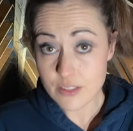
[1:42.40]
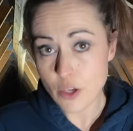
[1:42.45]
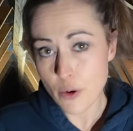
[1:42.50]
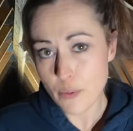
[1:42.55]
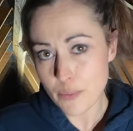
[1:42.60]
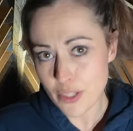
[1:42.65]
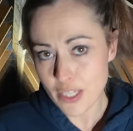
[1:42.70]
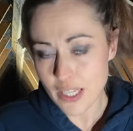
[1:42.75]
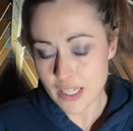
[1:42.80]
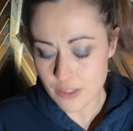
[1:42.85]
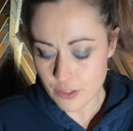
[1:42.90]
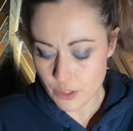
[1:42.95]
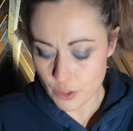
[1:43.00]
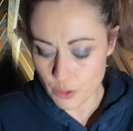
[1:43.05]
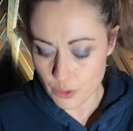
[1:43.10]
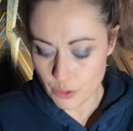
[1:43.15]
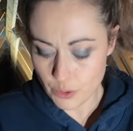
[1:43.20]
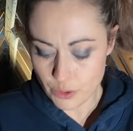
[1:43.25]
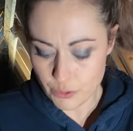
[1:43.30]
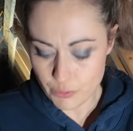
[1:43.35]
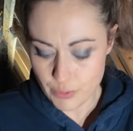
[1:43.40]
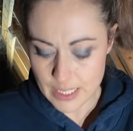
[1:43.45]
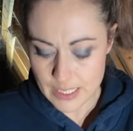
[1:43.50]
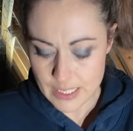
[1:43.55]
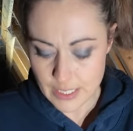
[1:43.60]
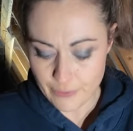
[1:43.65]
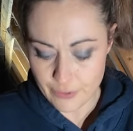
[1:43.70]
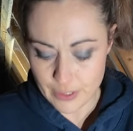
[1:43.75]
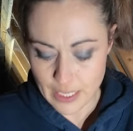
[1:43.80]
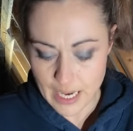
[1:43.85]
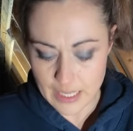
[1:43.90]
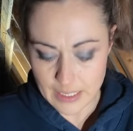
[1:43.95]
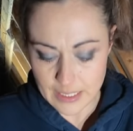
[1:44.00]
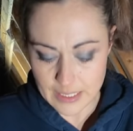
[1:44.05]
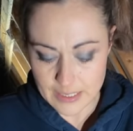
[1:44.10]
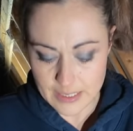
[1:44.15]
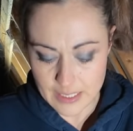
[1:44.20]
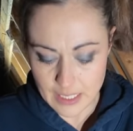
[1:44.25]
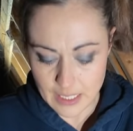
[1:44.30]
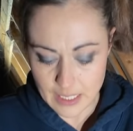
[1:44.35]
So I'm going to install three different L
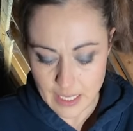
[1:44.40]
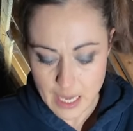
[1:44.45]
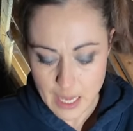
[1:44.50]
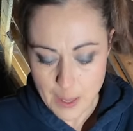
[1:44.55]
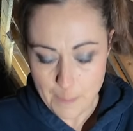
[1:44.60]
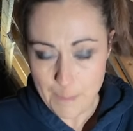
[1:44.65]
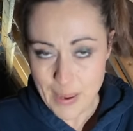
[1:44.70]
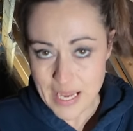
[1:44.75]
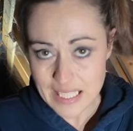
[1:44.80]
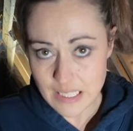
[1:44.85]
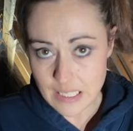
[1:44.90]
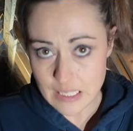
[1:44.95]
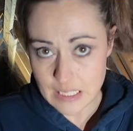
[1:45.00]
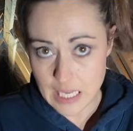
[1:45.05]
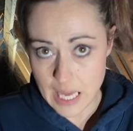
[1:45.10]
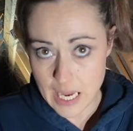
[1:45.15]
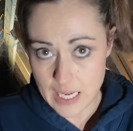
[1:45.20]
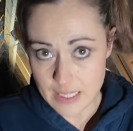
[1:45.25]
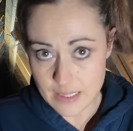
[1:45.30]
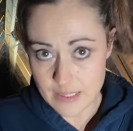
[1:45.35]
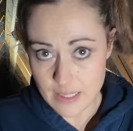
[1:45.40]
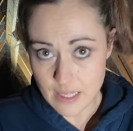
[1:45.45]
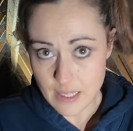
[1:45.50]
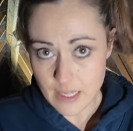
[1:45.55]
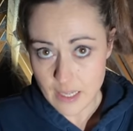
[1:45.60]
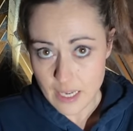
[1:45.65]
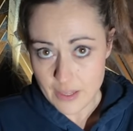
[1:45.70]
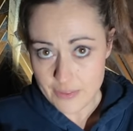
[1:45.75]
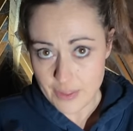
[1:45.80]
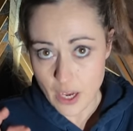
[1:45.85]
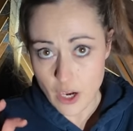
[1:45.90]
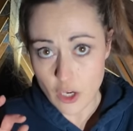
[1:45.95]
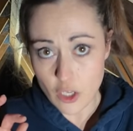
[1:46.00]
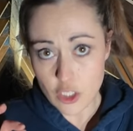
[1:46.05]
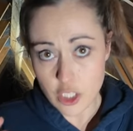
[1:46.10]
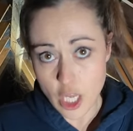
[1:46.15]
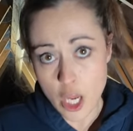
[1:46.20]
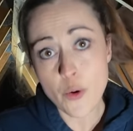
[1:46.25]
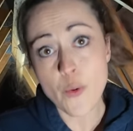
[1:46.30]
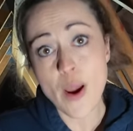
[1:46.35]
E D batten lights that are
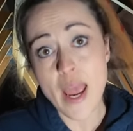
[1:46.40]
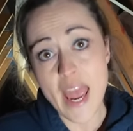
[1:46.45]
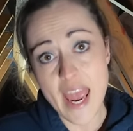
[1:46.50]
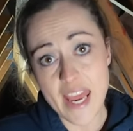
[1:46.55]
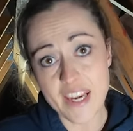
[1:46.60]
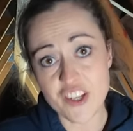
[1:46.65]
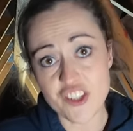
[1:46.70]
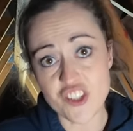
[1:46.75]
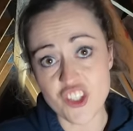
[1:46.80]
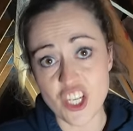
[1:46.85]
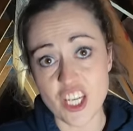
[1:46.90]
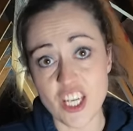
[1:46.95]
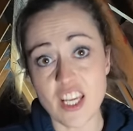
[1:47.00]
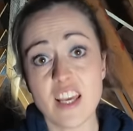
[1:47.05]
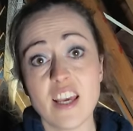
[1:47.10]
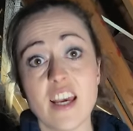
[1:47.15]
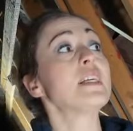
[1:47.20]
low energy.